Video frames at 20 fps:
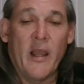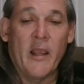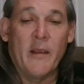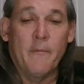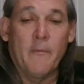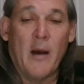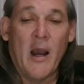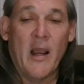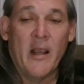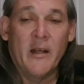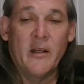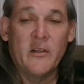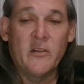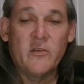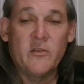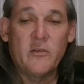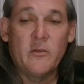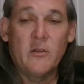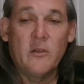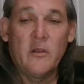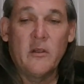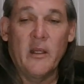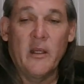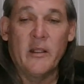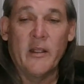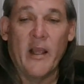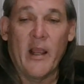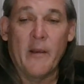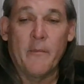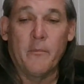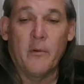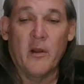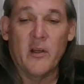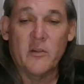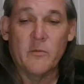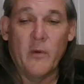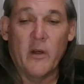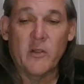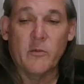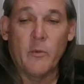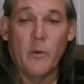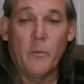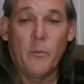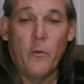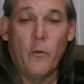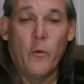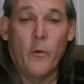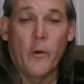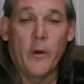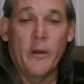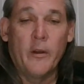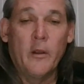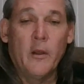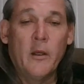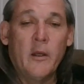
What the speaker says: A minus and the A plus measurement point.